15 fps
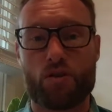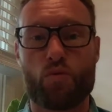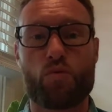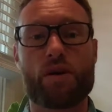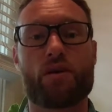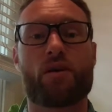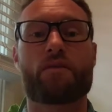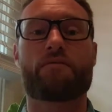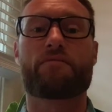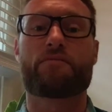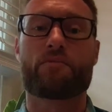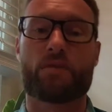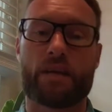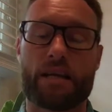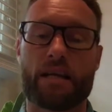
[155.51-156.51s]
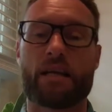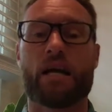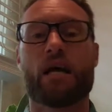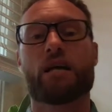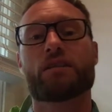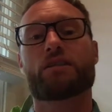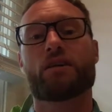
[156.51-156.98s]
We are free
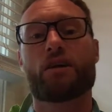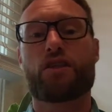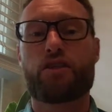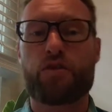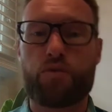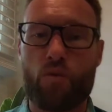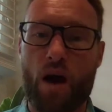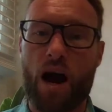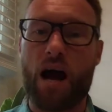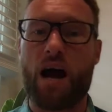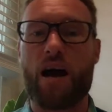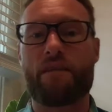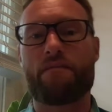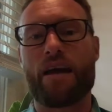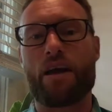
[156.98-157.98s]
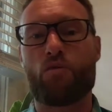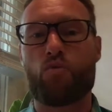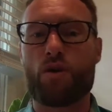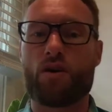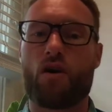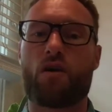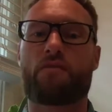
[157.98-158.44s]
to thrive and
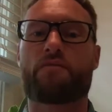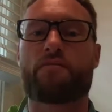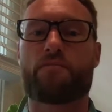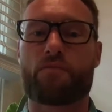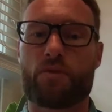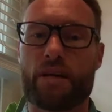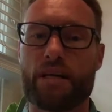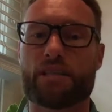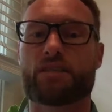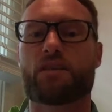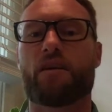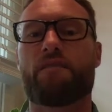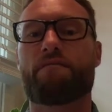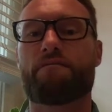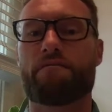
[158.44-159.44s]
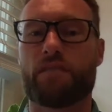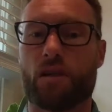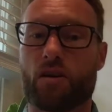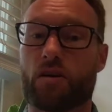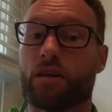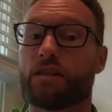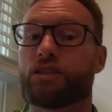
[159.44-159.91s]
we are free to
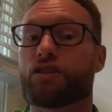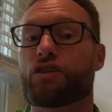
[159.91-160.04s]
flourish